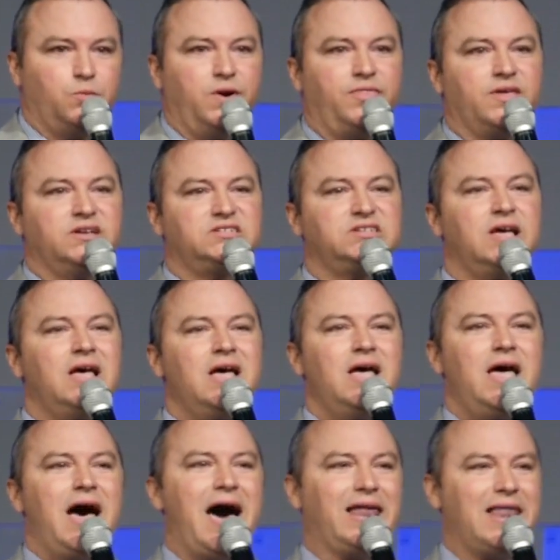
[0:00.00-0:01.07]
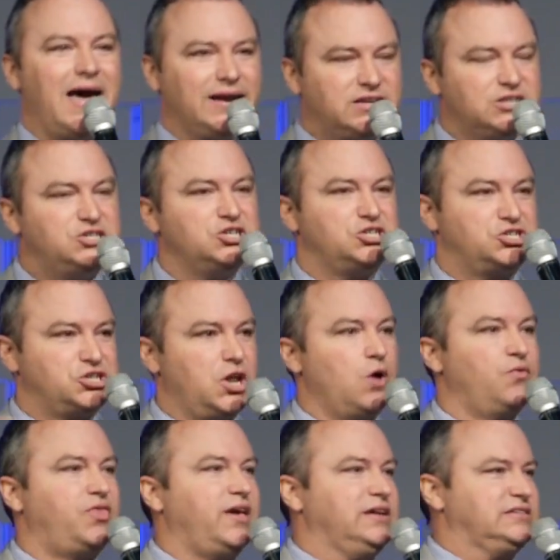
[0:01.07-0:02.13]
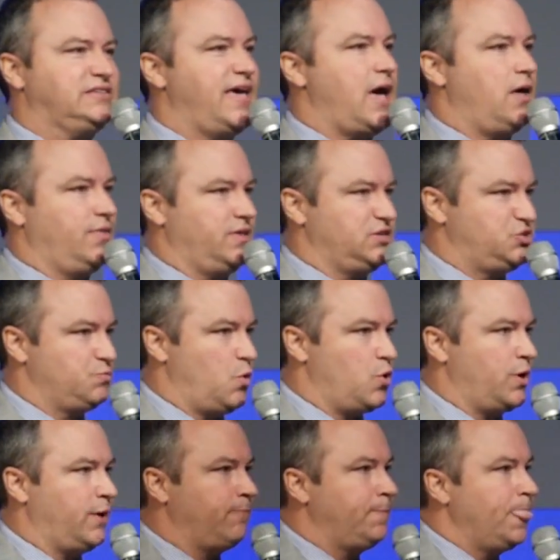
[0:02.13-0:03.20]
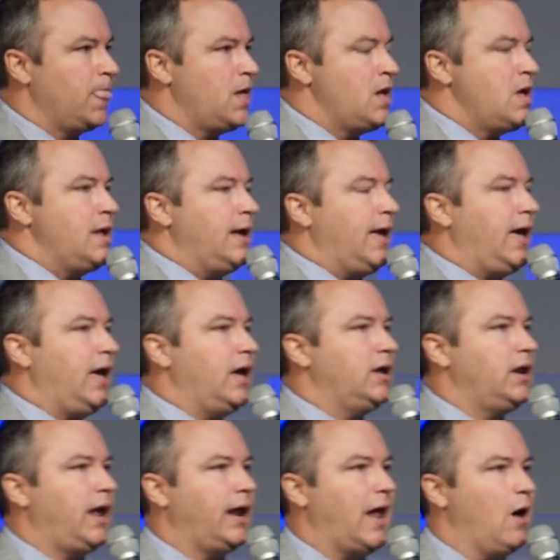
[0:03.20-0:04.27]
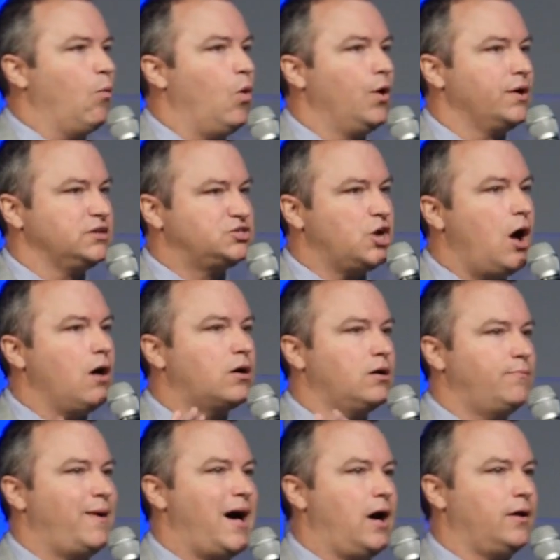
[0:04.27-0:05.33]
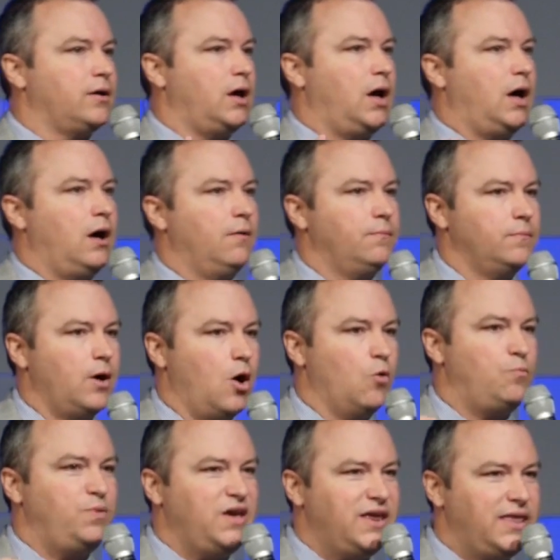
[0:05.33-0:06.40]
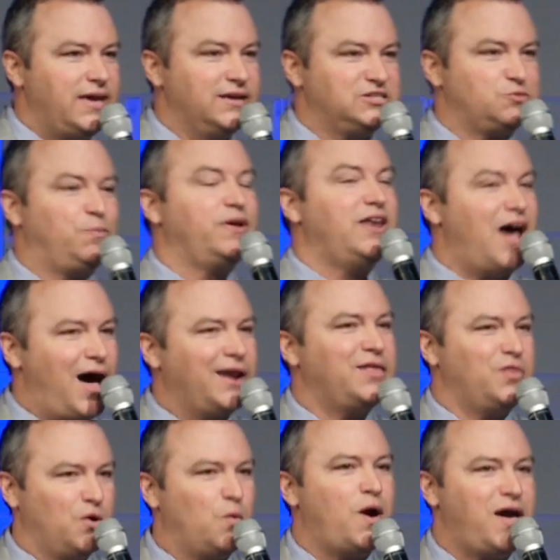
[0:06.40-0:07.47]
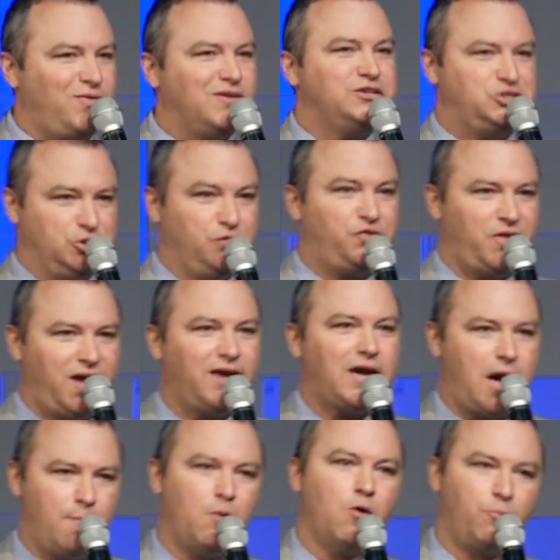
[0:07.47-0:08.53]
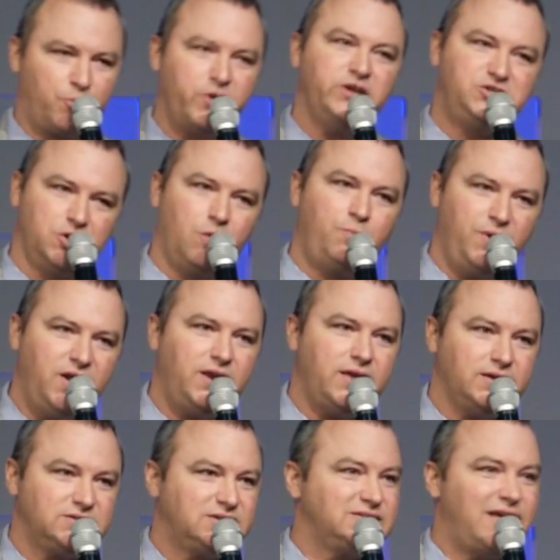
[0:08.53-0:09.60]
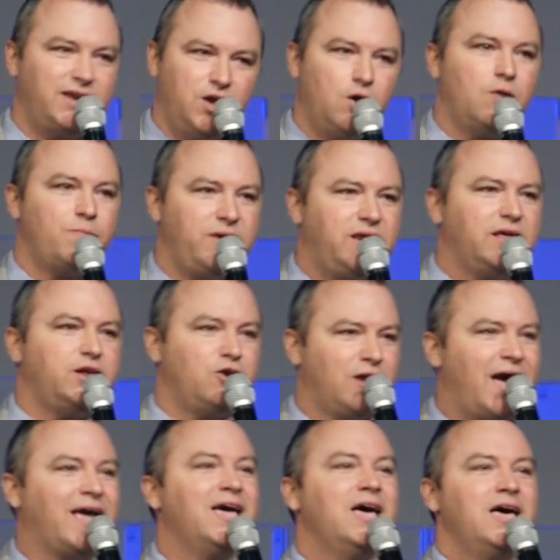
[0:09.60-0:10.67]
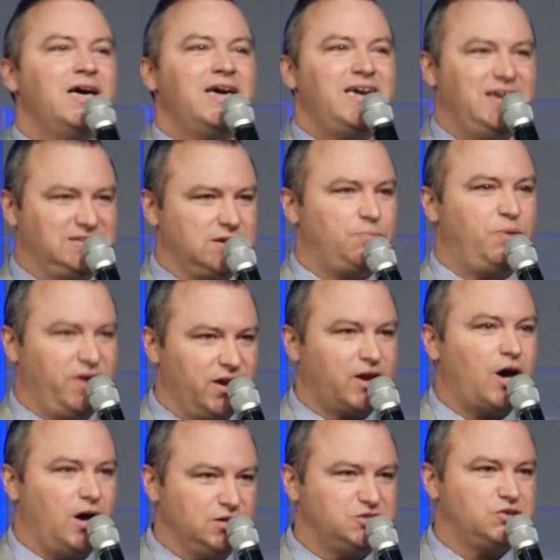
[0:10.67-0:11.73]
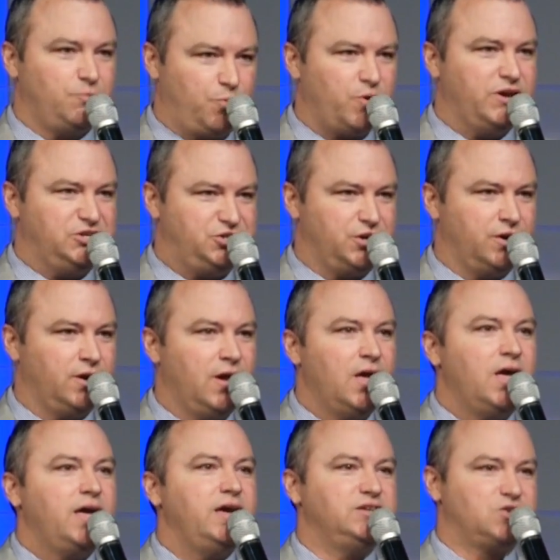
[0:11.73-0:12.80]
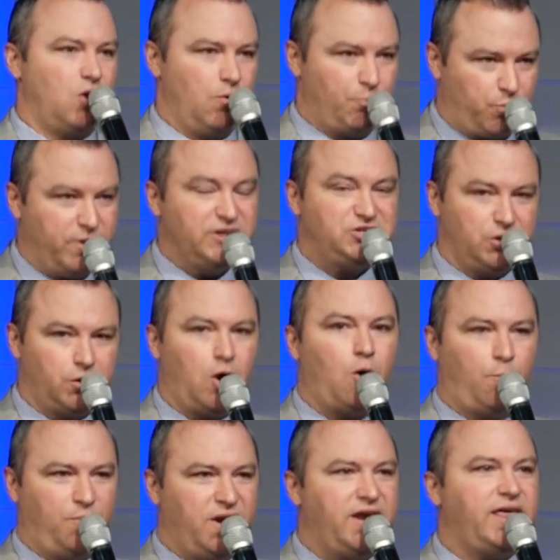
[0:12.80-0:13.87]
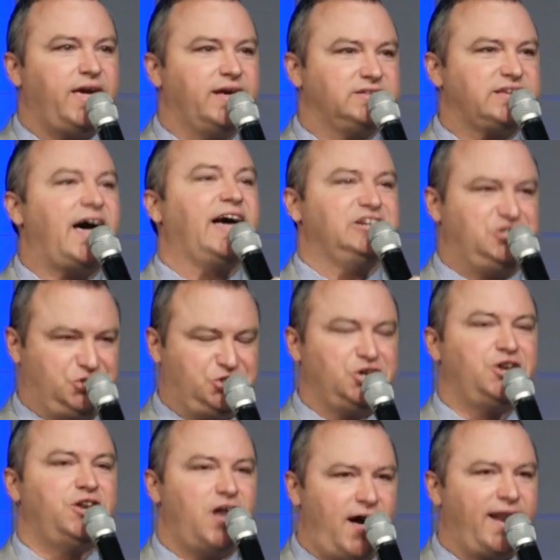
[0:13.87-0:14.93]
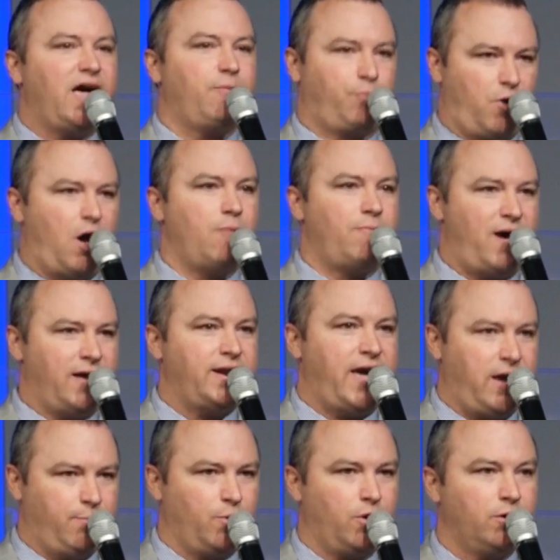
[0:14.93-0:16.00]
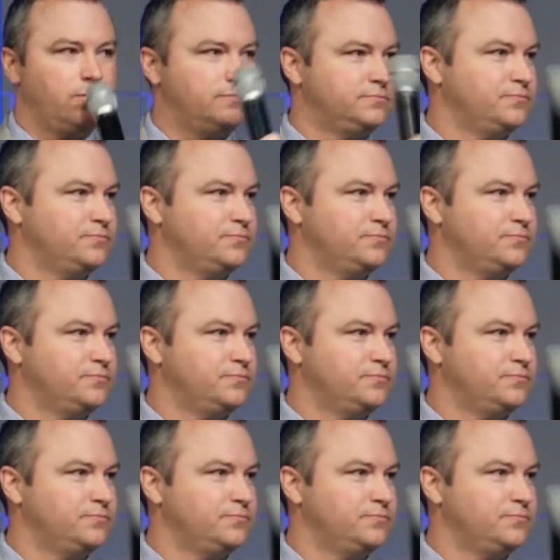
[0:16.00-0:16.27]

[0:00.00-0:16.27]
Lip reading: with us, I'd like to just slow things down this morning, and I want to talk about obedience, but not in the way that you think I'm going to preach obedience, because I know immediately you're like, he's a Pentecostal preacher, he's going to preach on obedience, I should not have brought my neighbor.